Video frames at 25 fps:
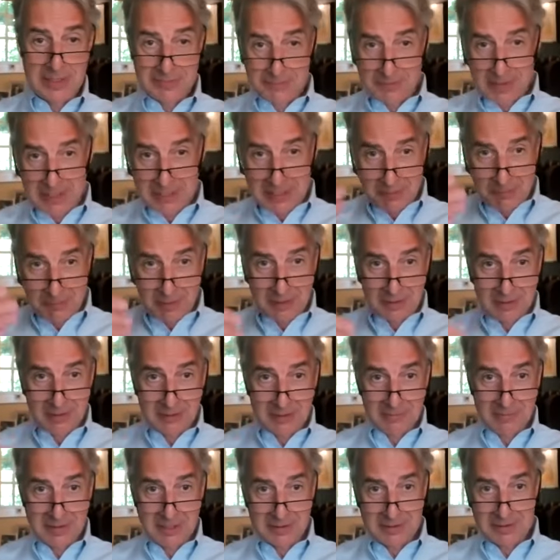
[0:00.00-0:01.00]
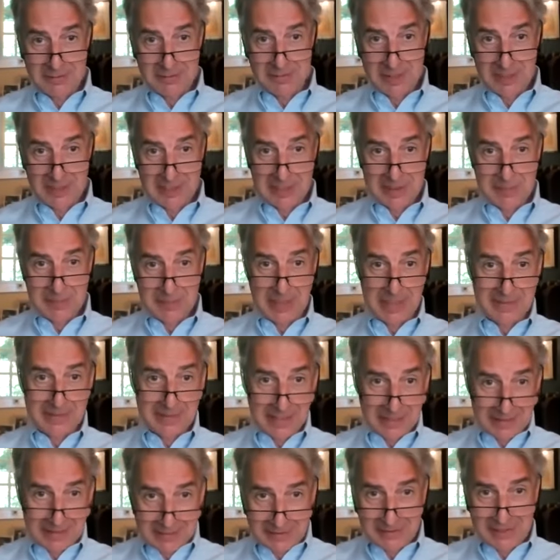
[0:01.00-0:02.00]
For anyone who doesn't read the
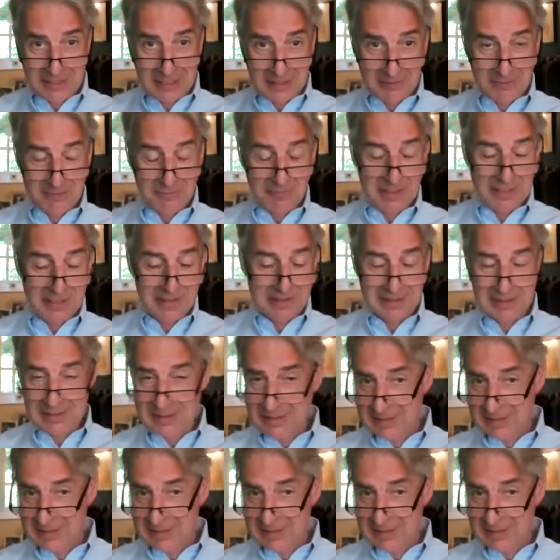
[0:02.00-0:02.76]
Spectator, go and read it.